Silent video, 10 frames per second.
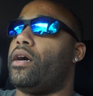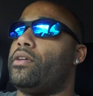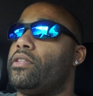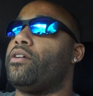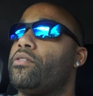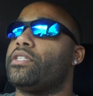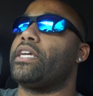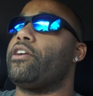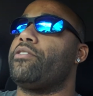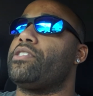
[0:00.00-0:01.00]
No, the
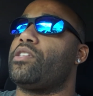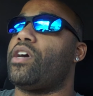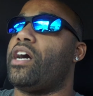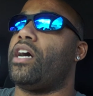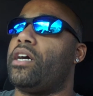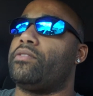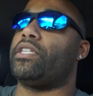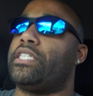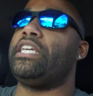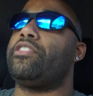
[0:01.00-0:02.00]
gear is, the
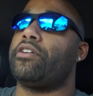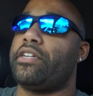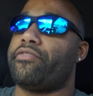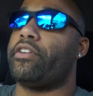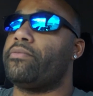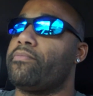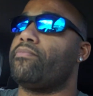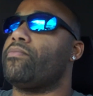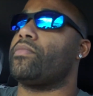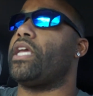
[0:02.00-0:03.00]
teeth are different,
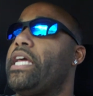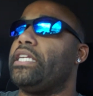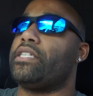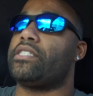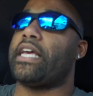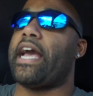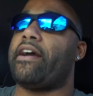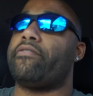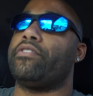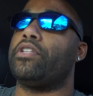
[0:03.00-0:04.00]
and it doesn't
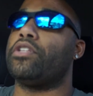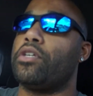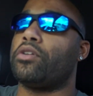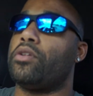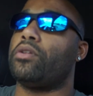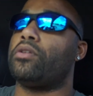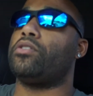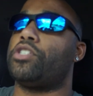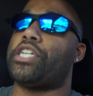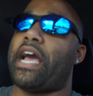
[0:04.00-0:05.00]
have the little
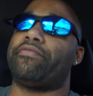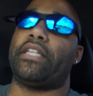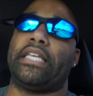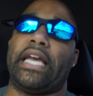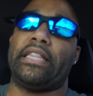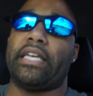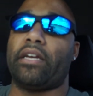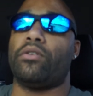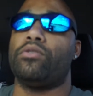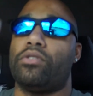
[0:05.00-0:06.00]
shaft at the end that goes